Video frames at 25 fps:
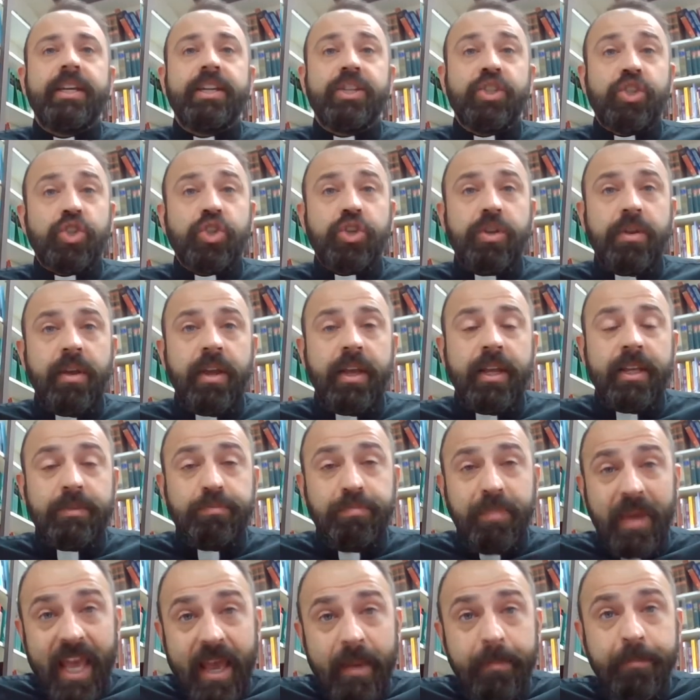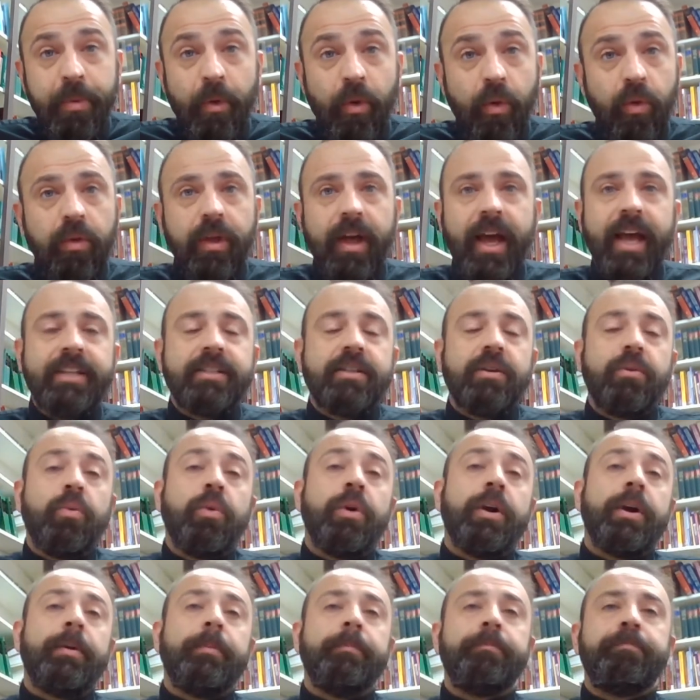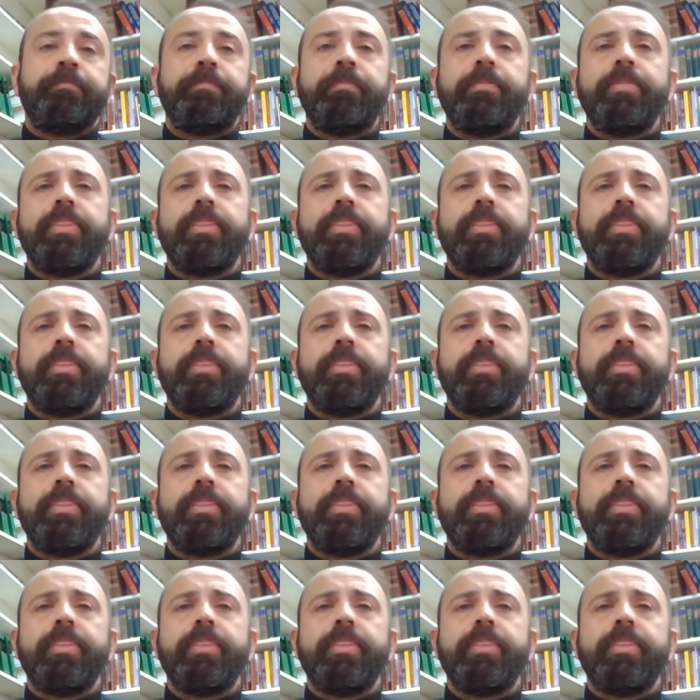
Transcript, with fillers: his his people, as it were.